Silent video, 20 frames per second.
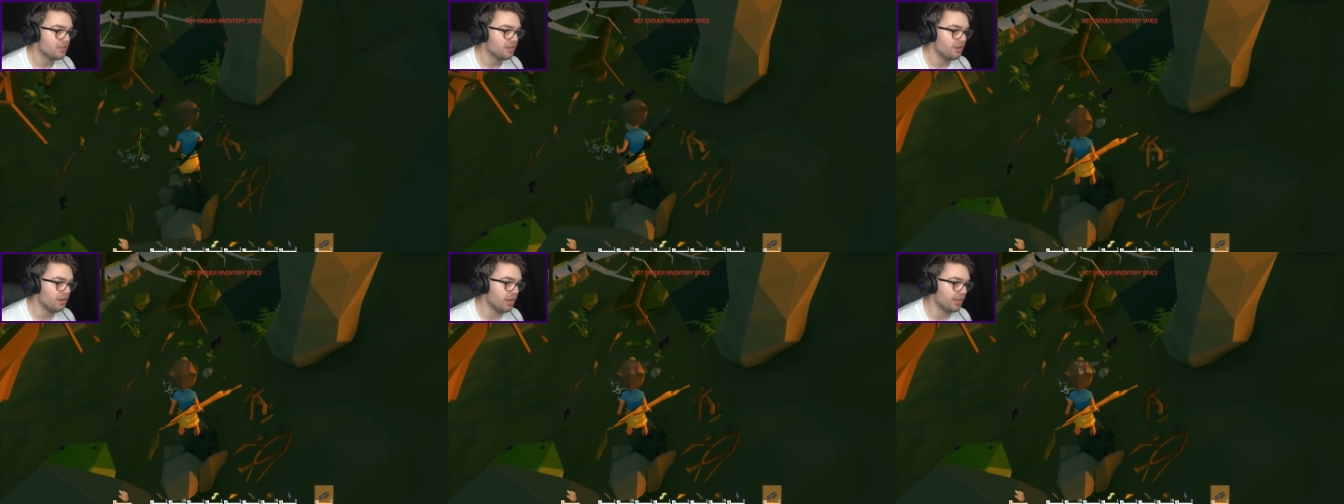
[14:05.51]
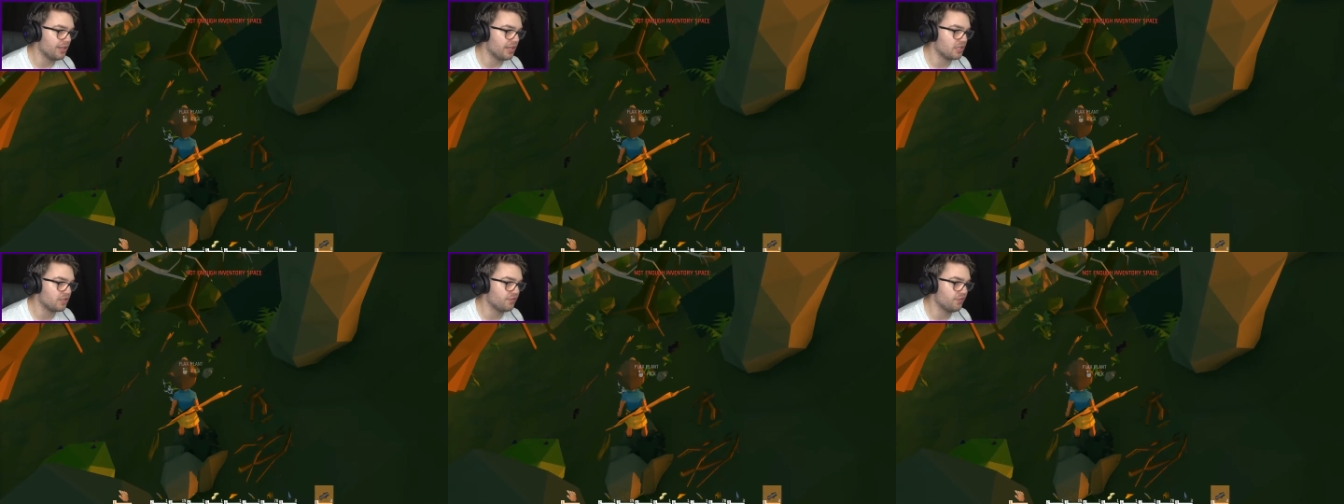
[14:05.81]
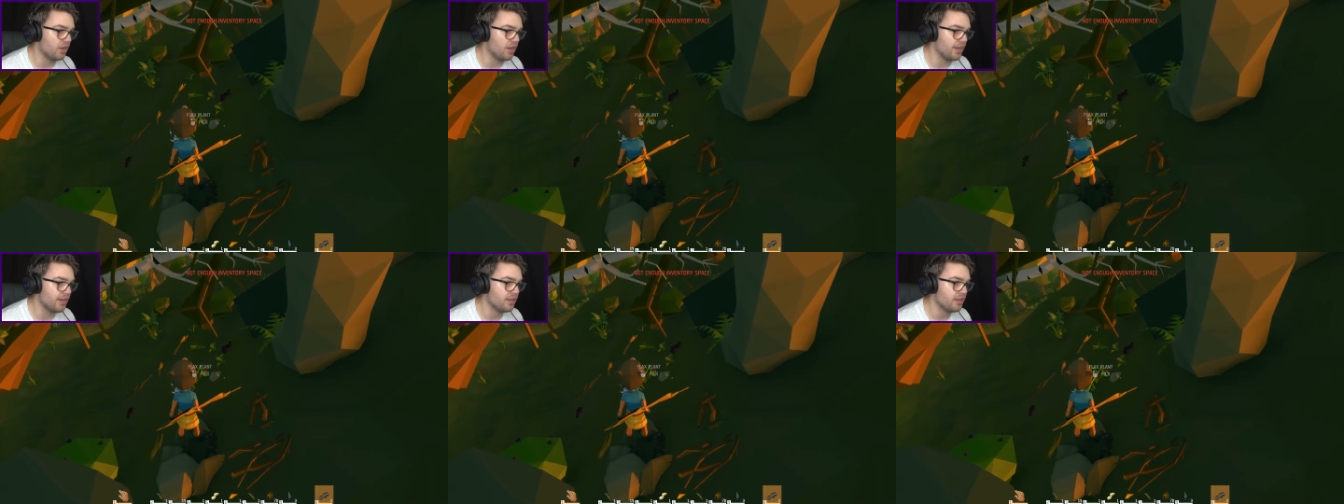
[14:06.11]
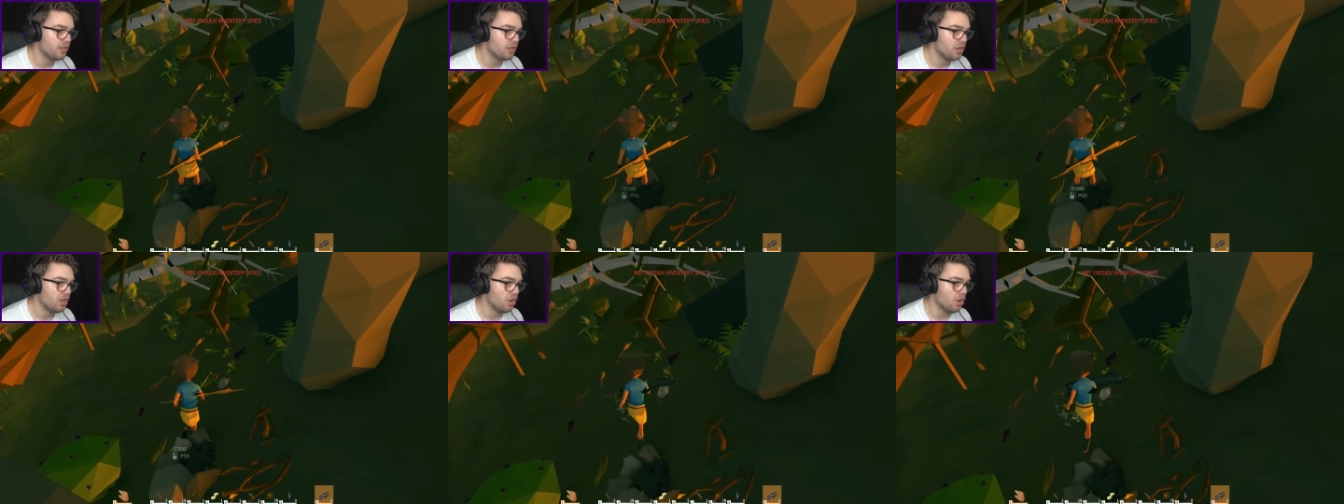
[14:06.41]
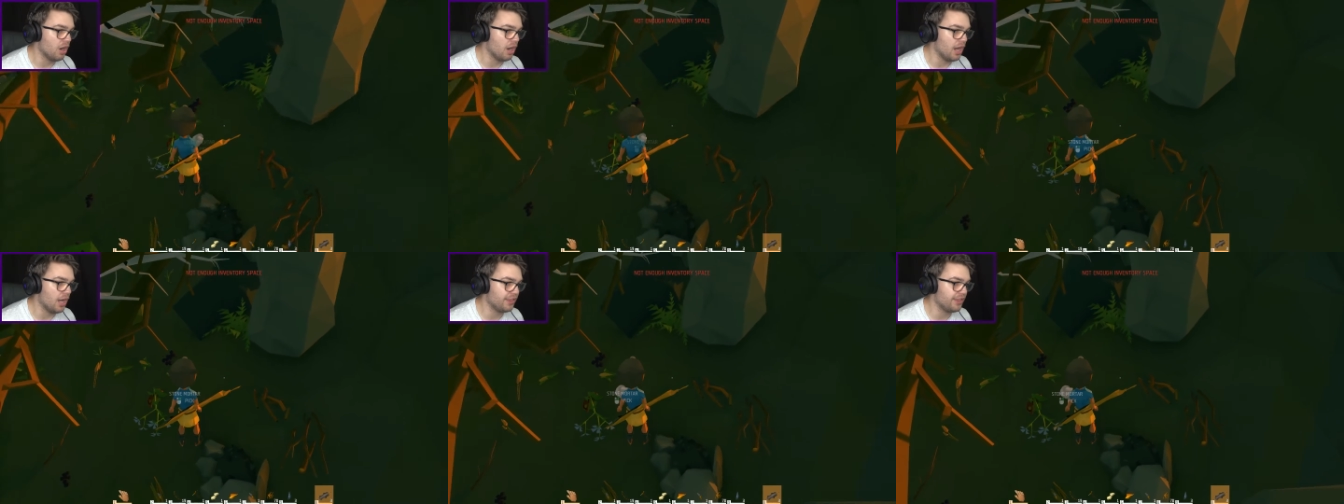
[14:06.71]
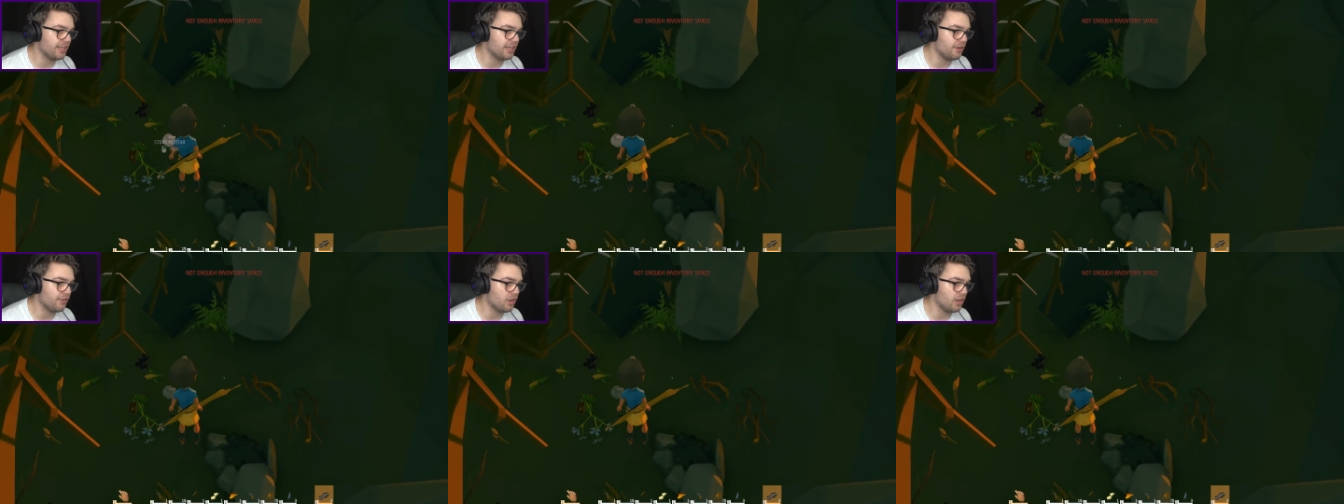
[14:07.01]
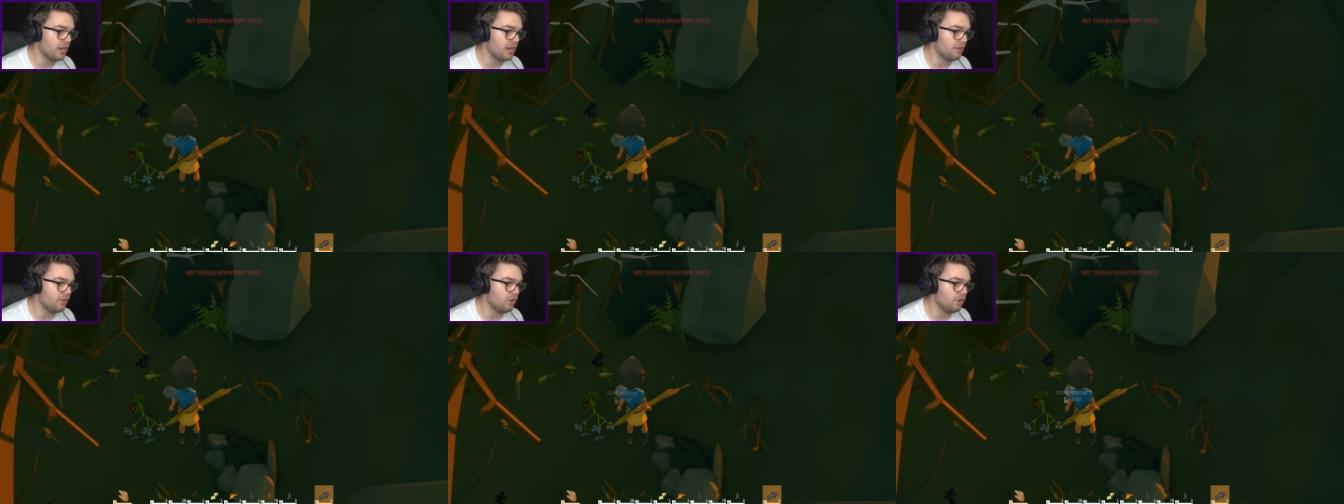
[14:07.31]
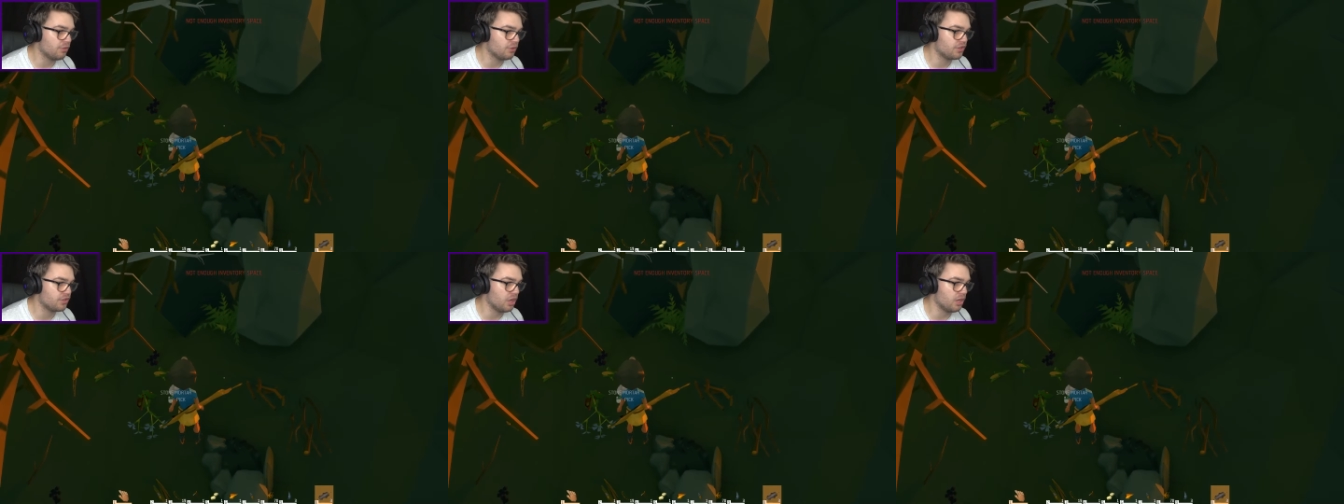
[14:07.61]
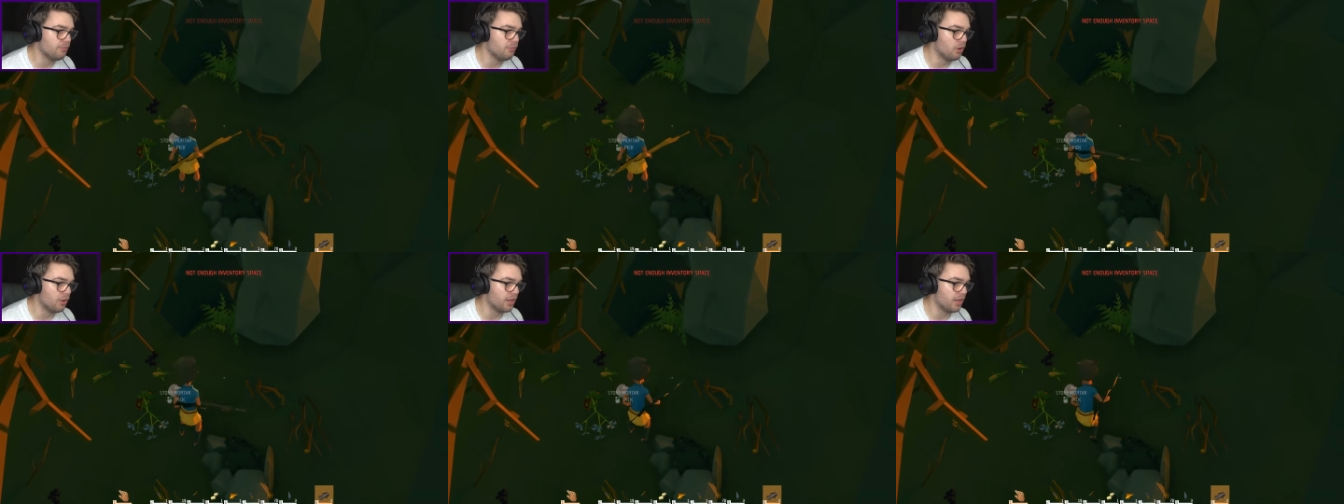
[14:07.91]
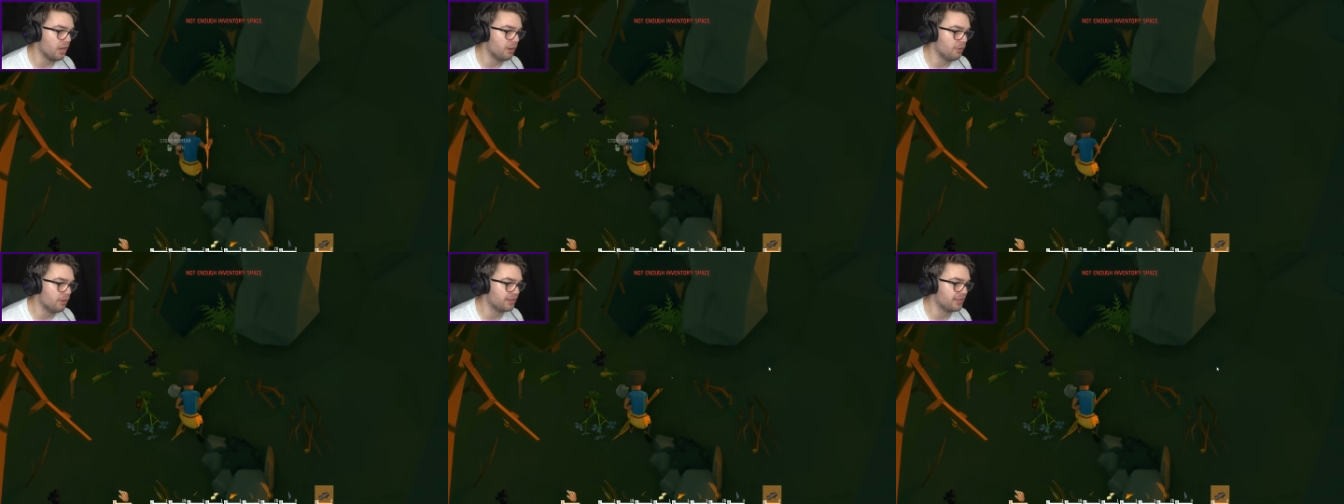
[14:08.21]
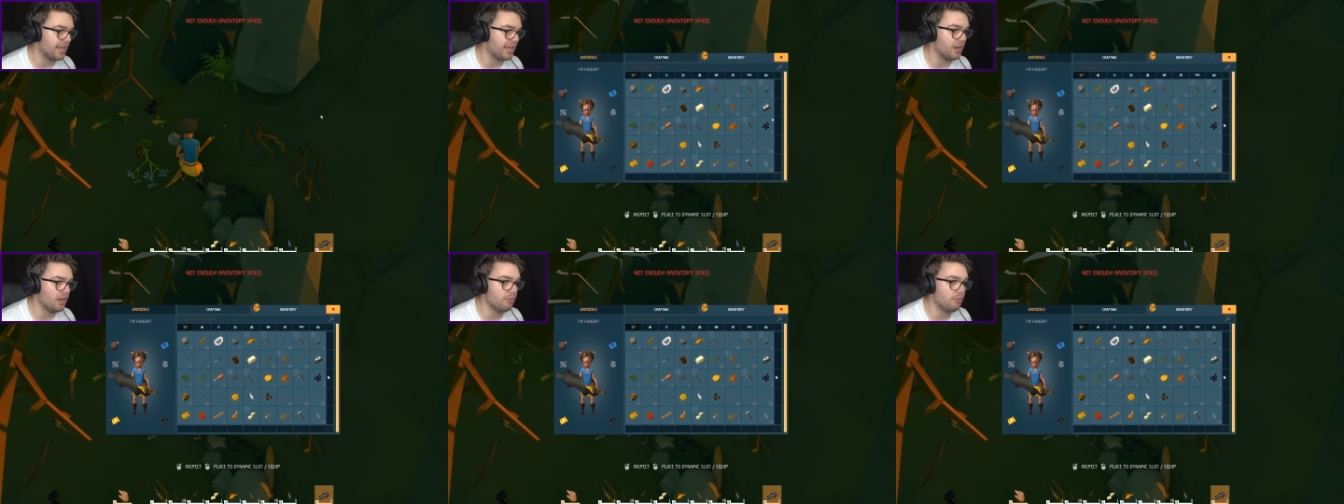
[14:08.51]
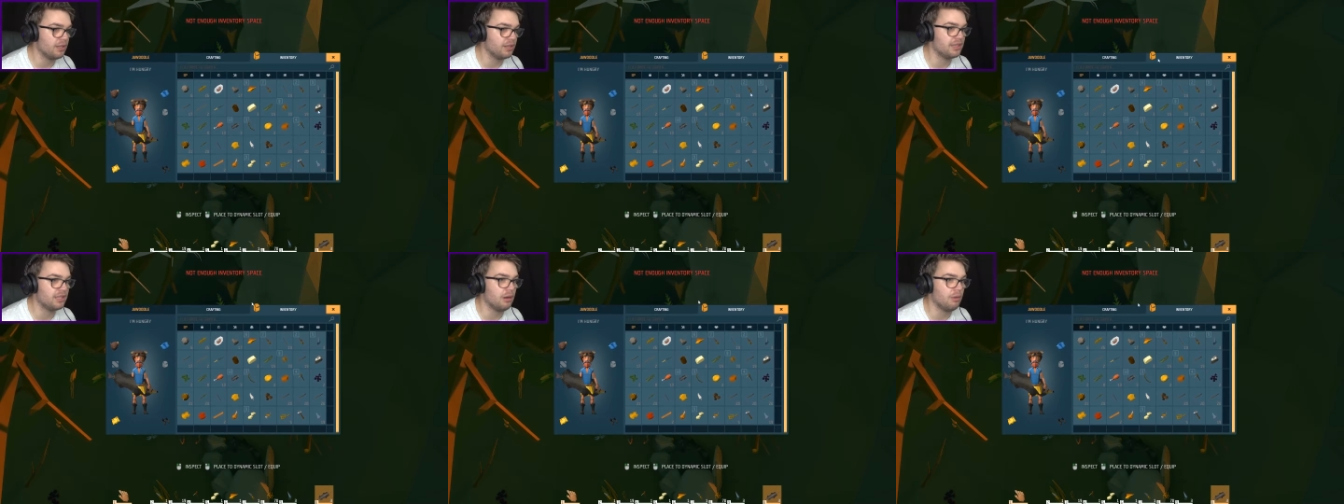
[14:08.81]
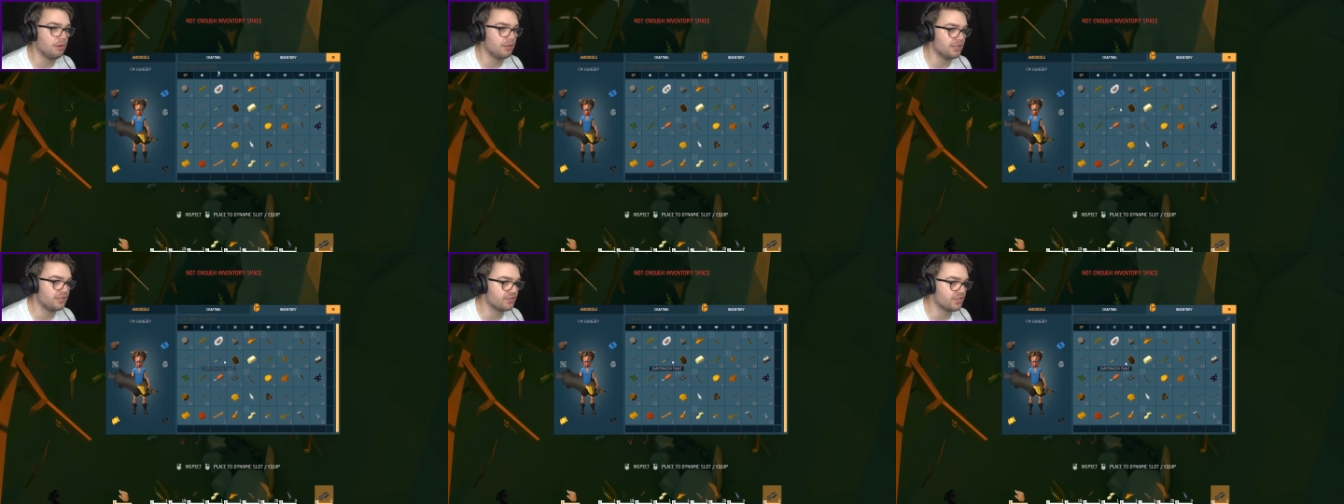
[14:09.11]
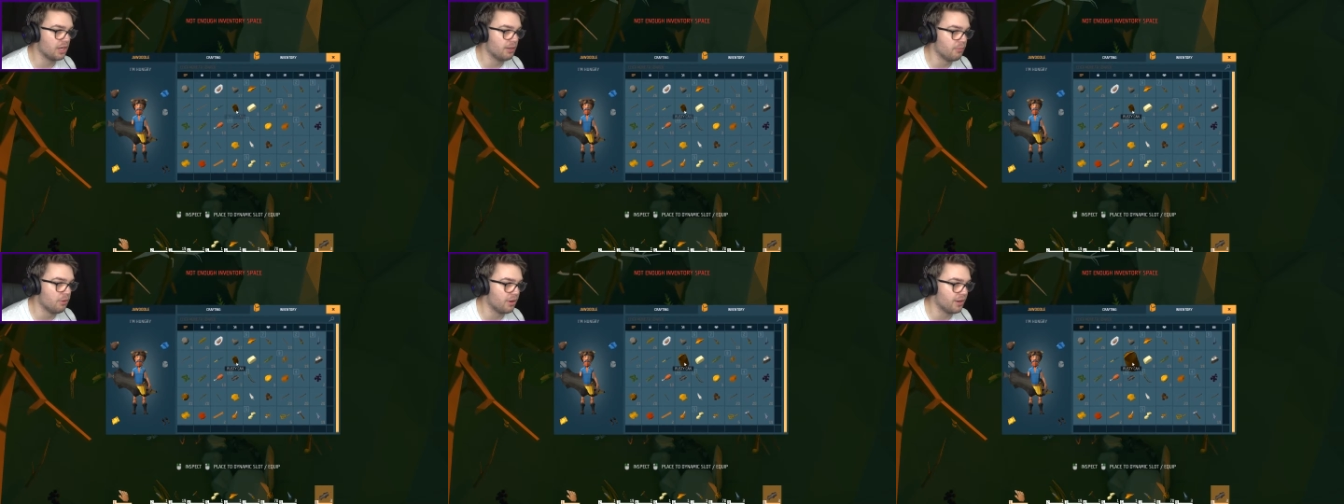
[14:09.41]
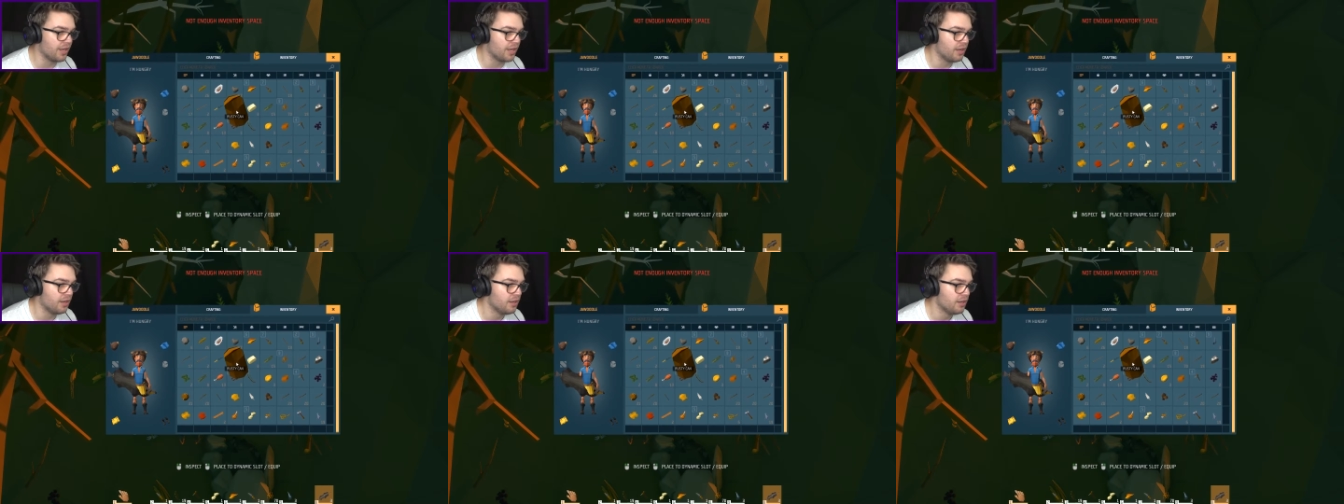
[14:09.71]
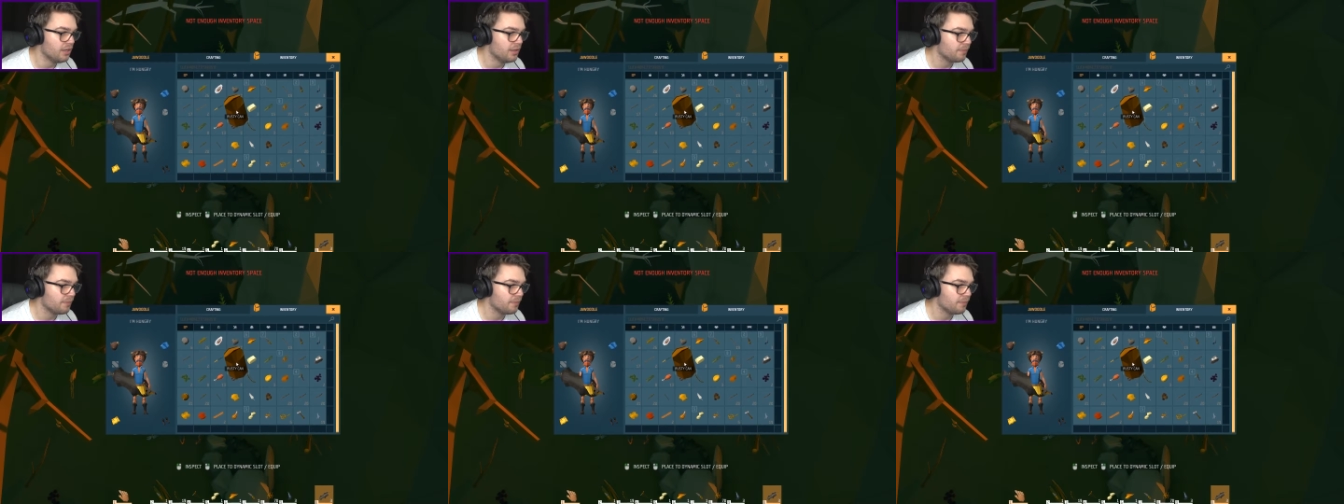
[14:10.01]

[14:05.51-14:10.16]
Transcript: All right, that's fine. All right, I think I've got it. Oh, stone mortar. I want that. I want the stone mortar.